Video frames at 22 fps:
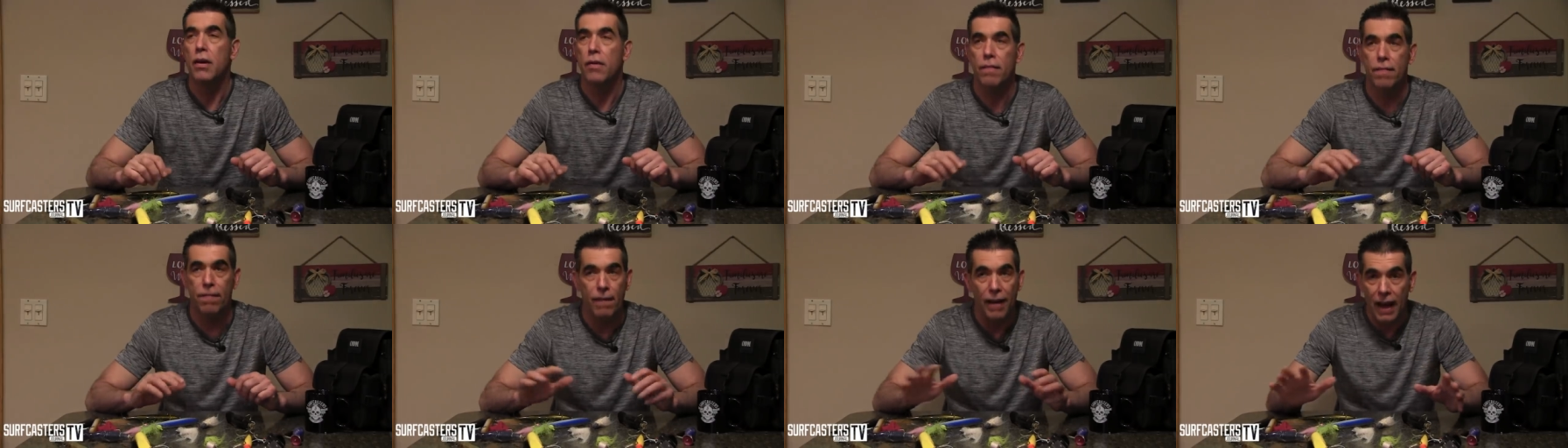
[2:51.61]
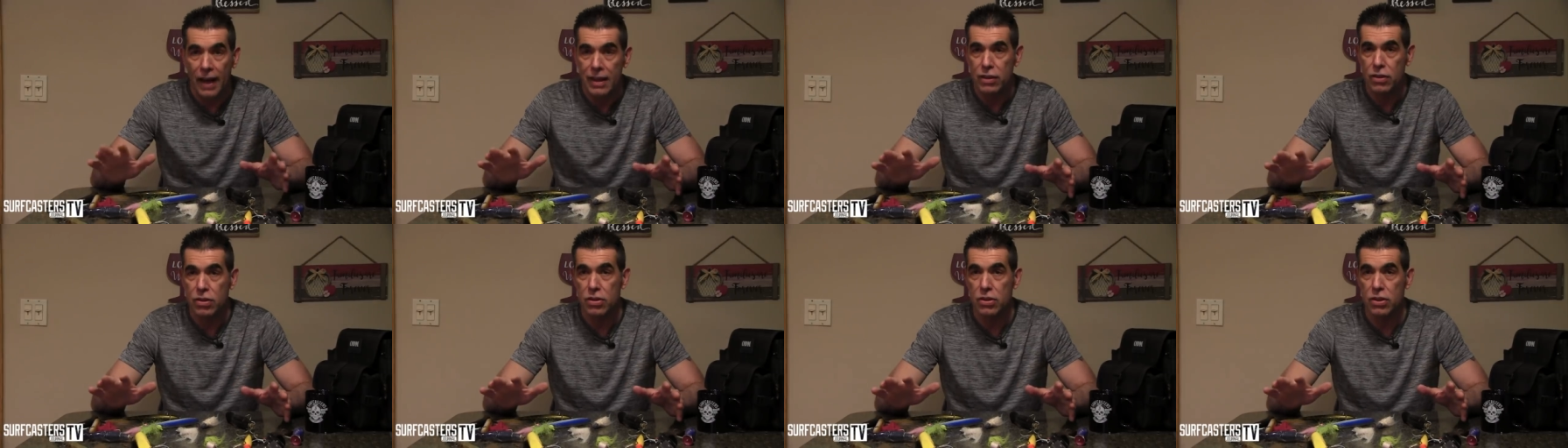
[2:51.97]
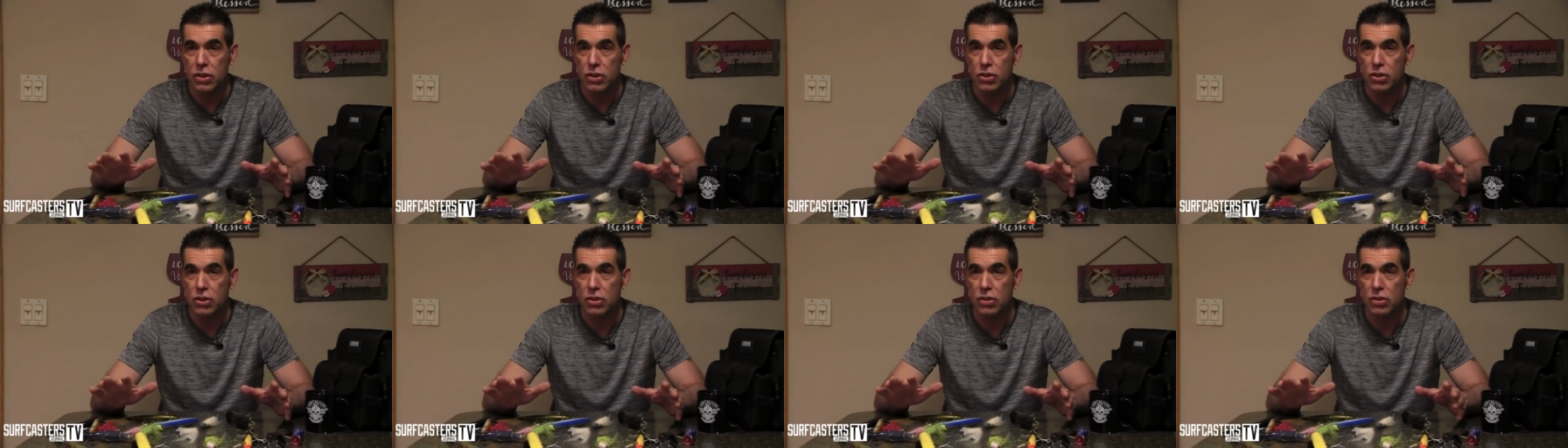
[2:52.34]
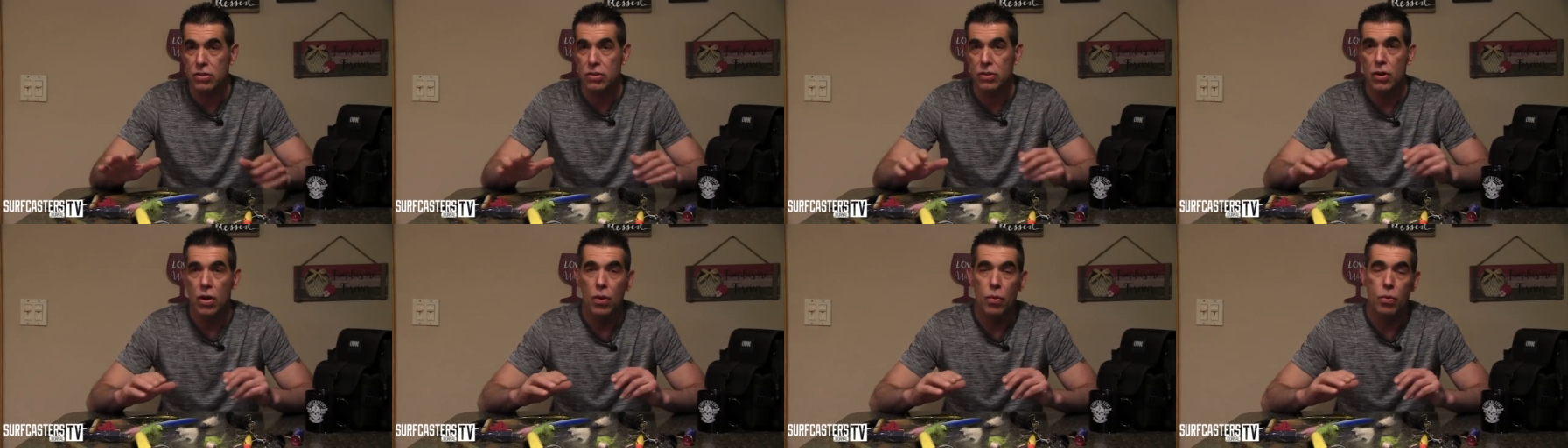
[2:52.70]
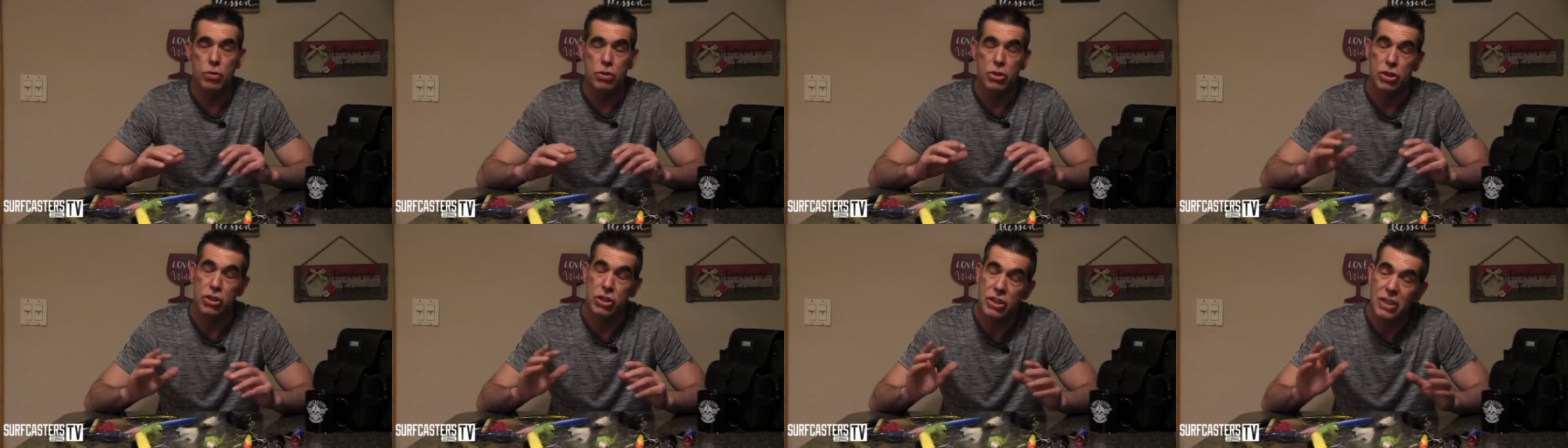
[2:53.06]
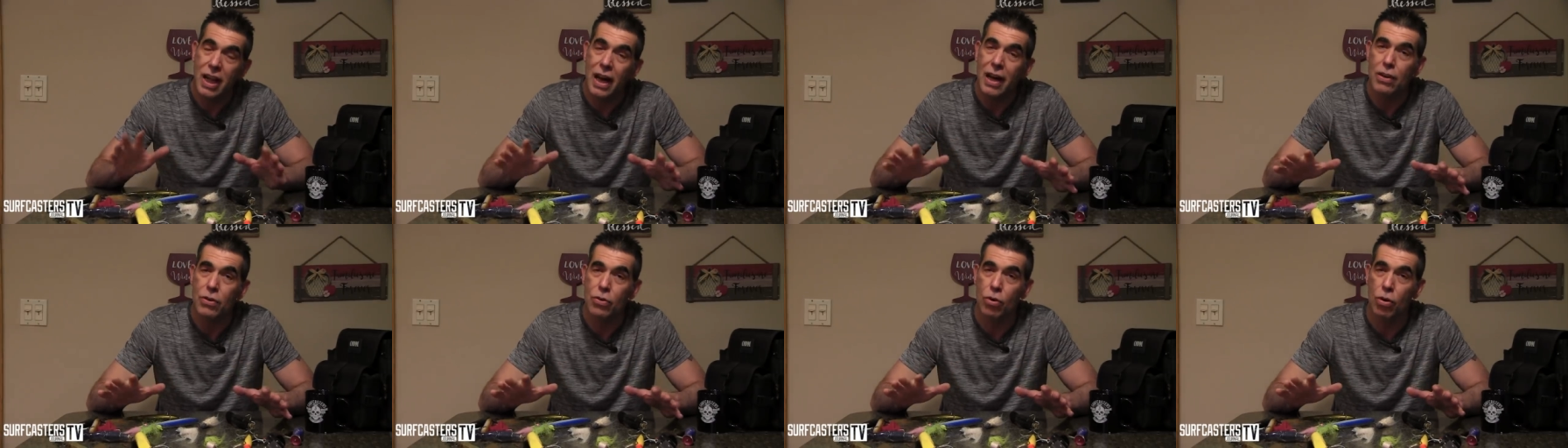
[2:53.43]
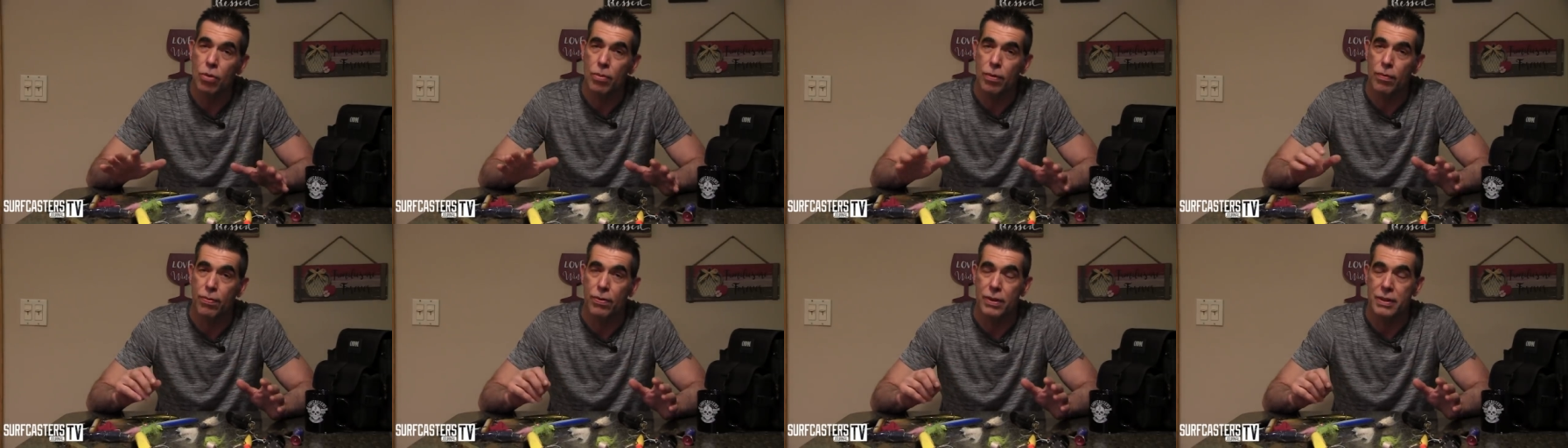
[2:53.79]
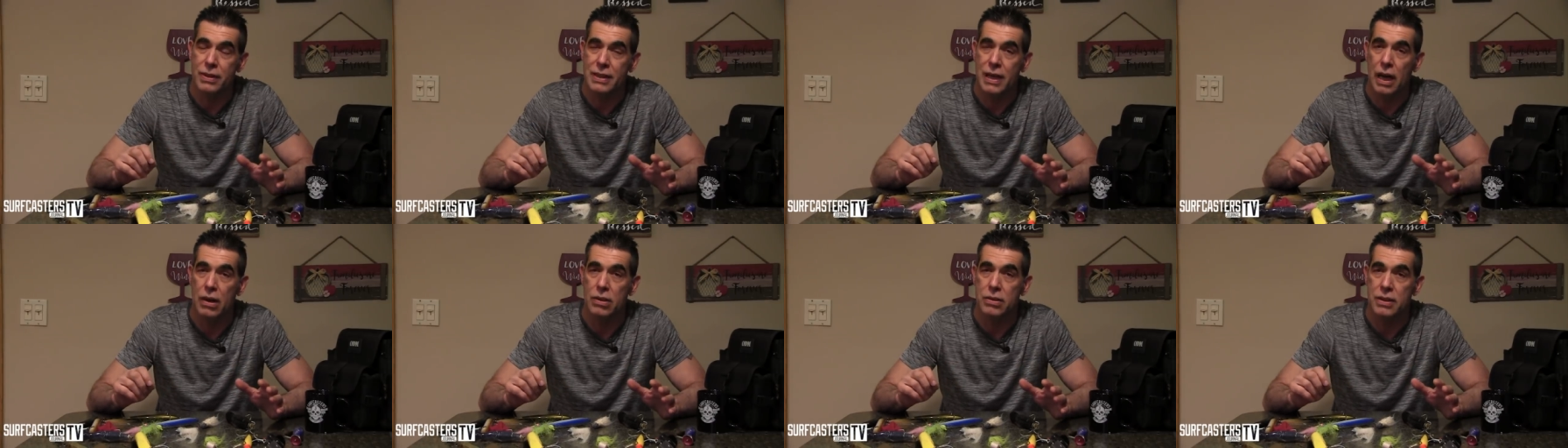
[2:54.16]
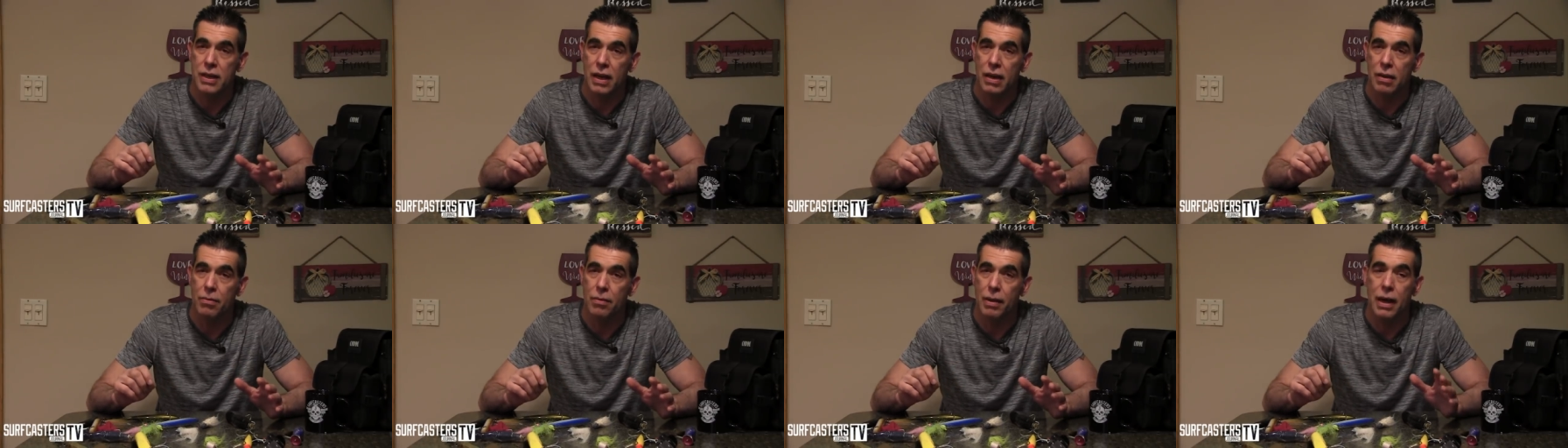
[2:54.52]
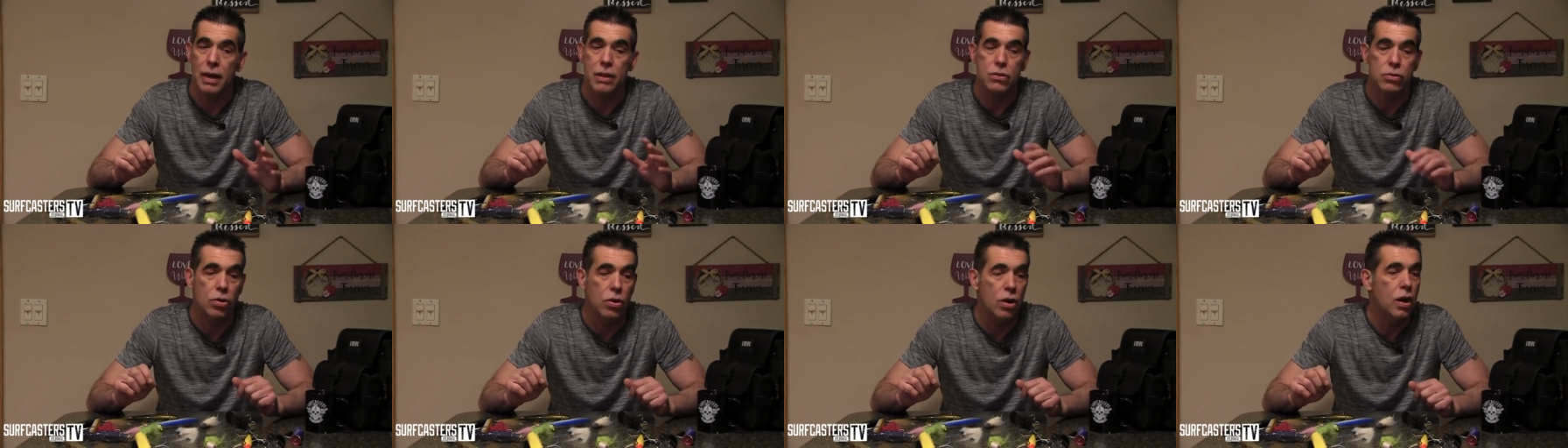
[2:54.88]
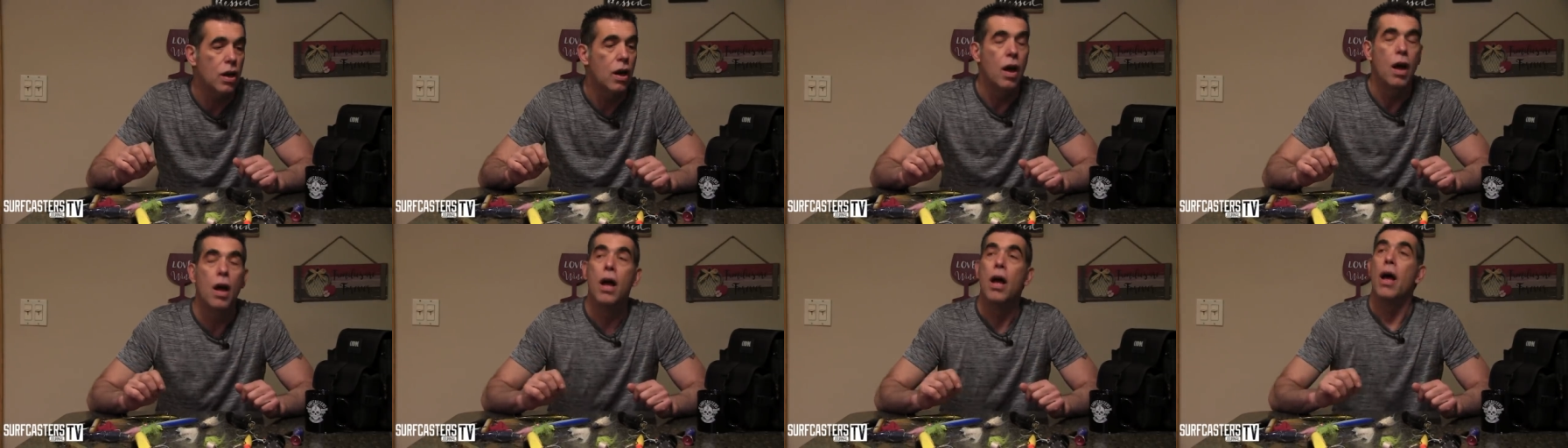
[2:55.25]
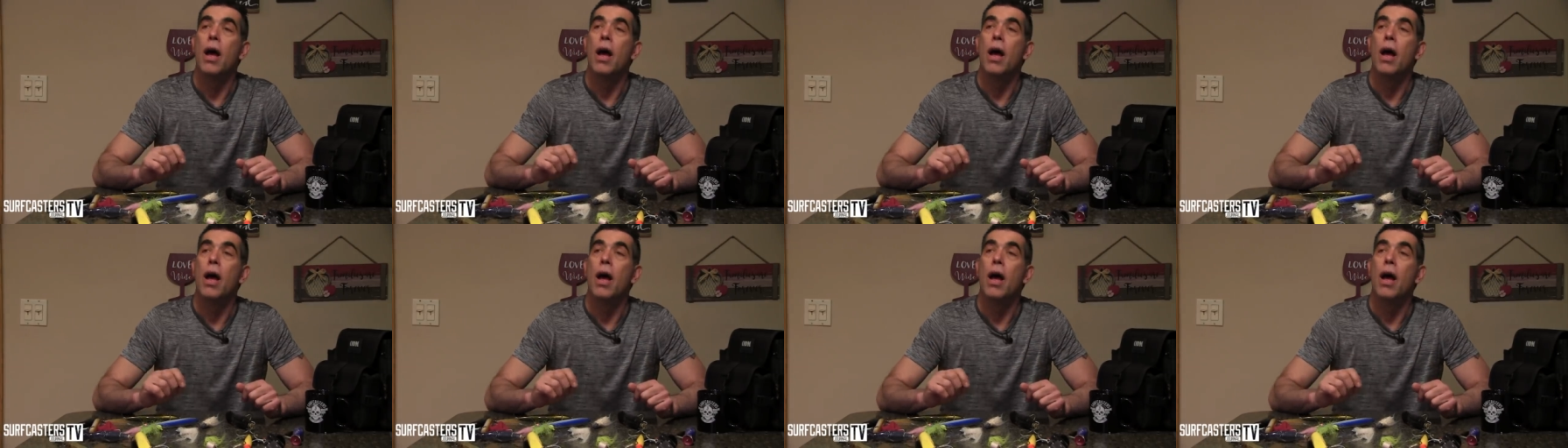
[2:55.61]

Flat conditions, which is not normal for the south side of Montauk.